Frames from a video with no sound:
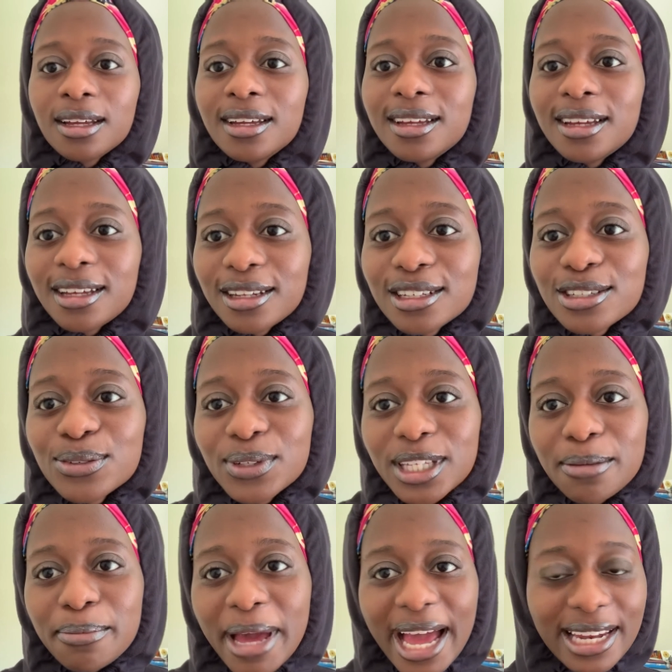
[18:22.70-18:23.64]
It looks
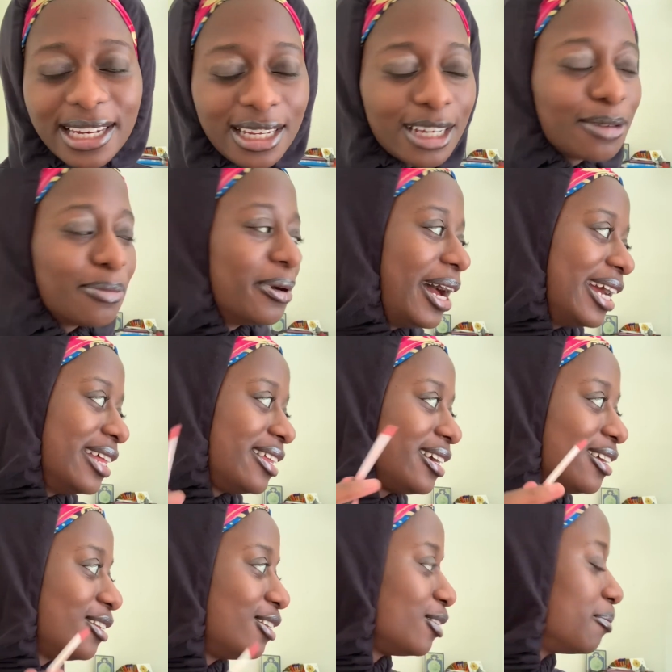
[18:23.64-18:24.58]
really bad here, but I
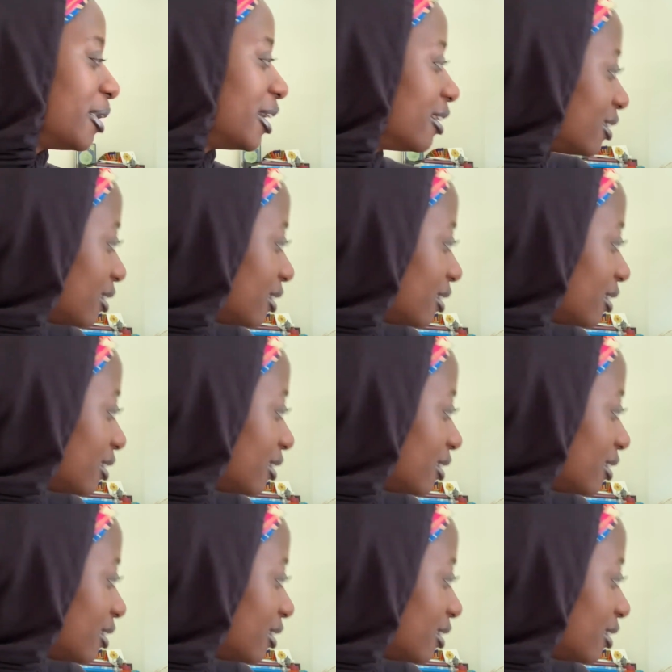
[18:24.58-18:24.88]
think it'll look better in